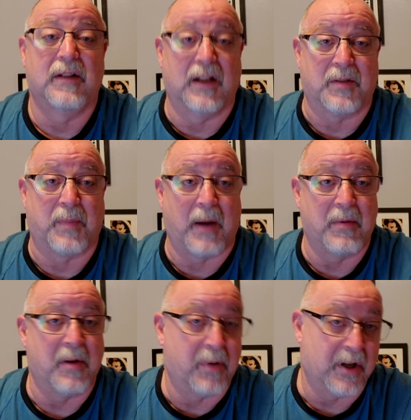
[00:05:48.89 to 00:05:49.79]
it's
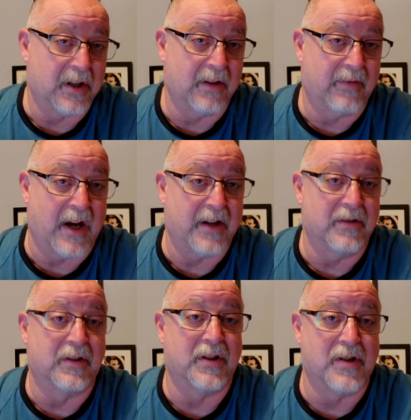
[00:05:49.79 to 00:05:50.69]
probably a pretty good
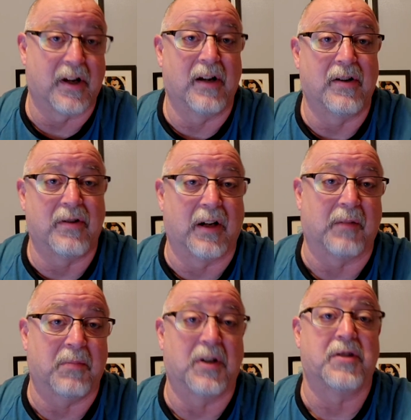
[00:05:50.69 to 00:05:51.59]
value because you're going to
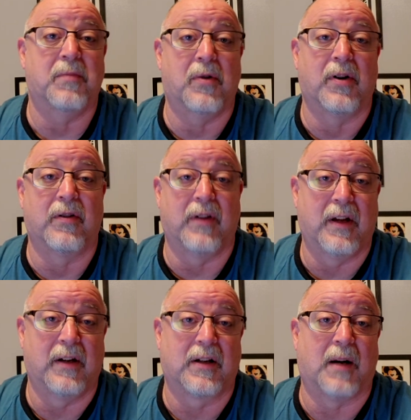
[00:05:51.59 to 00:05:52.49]
drink much more
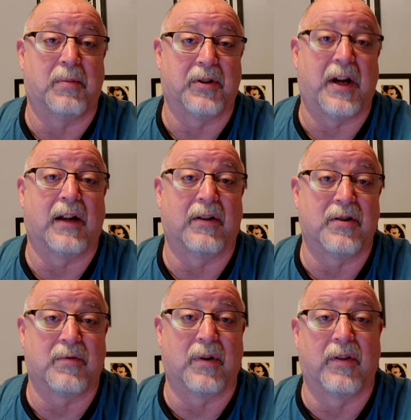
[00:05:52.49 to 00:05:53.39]
than a couple
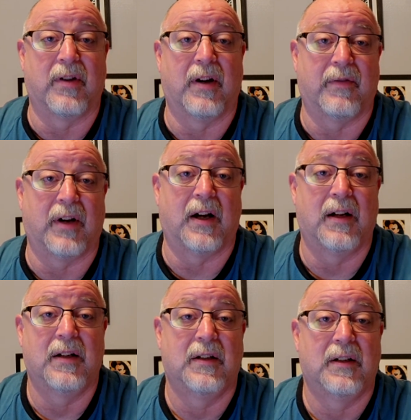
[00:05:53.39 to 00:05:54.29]
dollars worth of
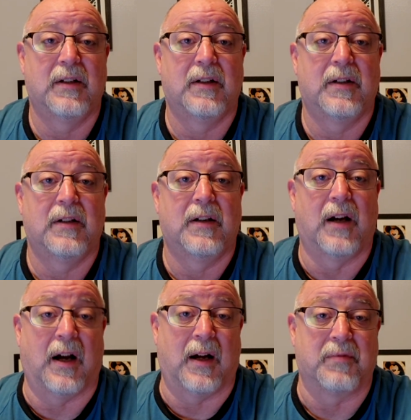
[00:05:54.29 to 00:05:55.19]

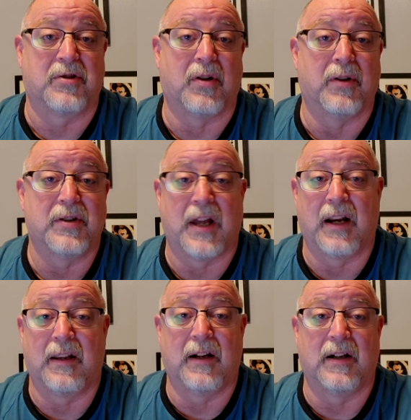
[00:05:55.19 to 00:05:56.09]
sodas out
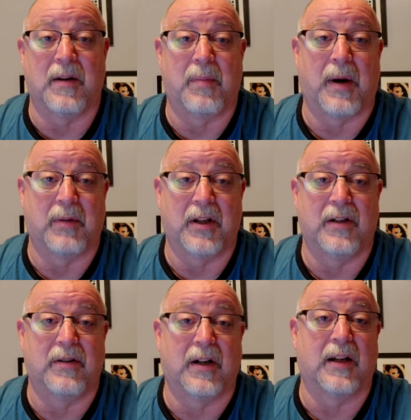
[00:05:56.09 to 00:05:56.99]
of there. You're probably going
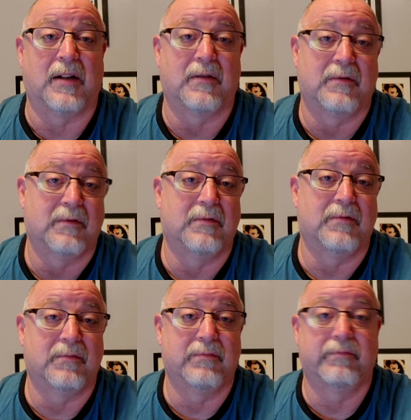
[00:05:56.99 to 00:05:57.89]
to drink
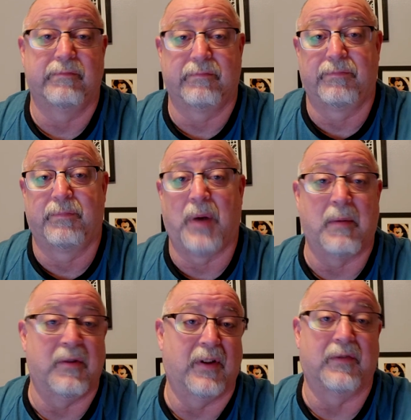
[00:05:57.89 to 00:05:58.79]

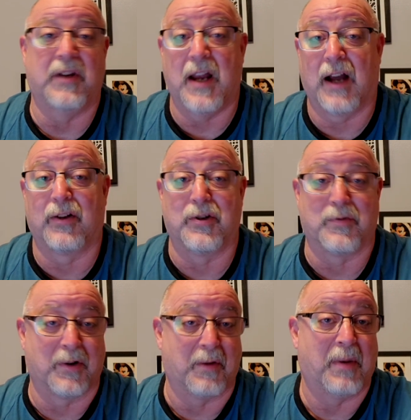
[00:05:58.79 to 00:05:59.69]
probably $50
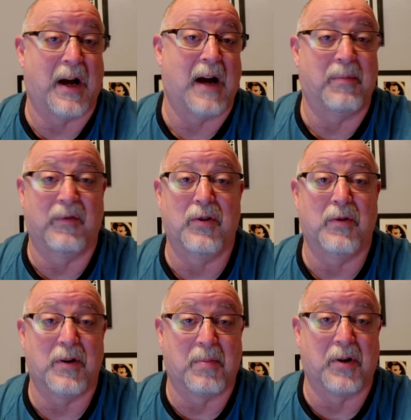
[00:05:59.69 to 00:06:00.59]
worth of pop if you
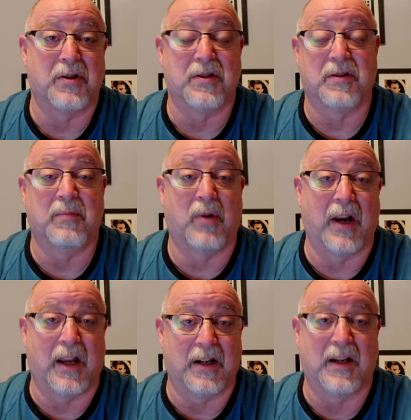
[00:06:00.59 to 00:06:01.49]
were to purchase them
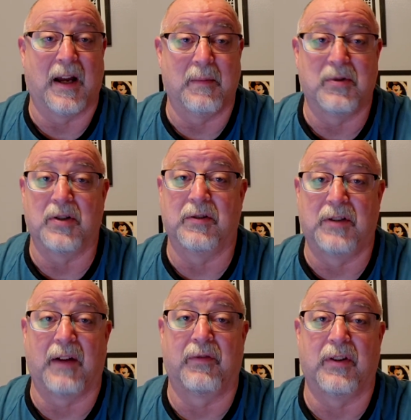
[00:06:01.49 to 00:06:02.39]
one at a time. So
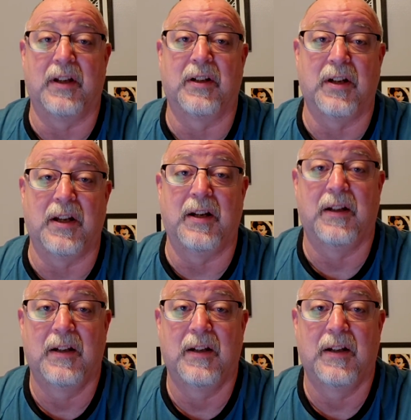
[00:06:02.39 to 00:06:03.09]
definitely a